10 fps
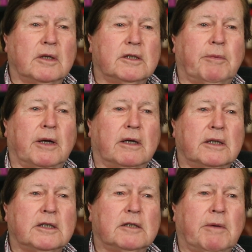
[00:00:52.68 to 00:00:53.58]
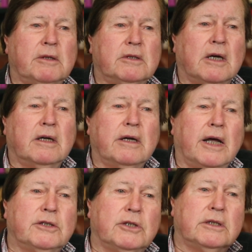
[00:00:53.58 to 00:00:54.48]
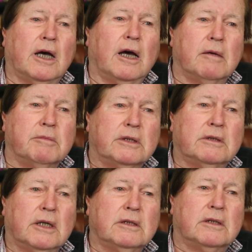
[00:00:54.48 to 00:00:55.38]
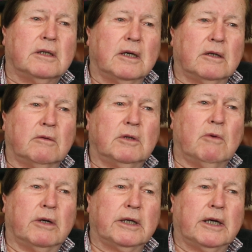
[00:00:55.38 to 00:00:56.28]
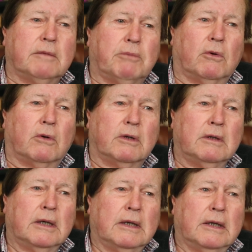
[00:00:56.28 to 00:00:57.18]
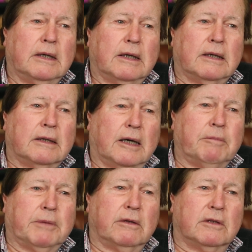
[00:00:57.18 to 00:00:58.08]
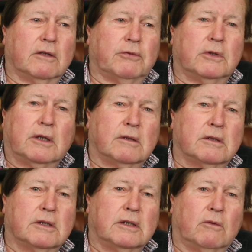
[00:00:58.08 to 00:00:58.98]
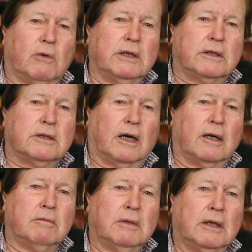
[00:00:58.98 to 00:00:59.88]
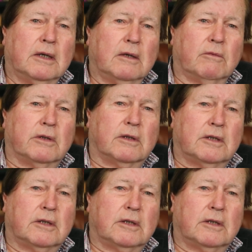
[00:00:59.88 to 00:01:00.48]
in spring. Yes, I suppose nature times it, doesn't it? You wouldn't want to get born up here in the foothills in the winter time with the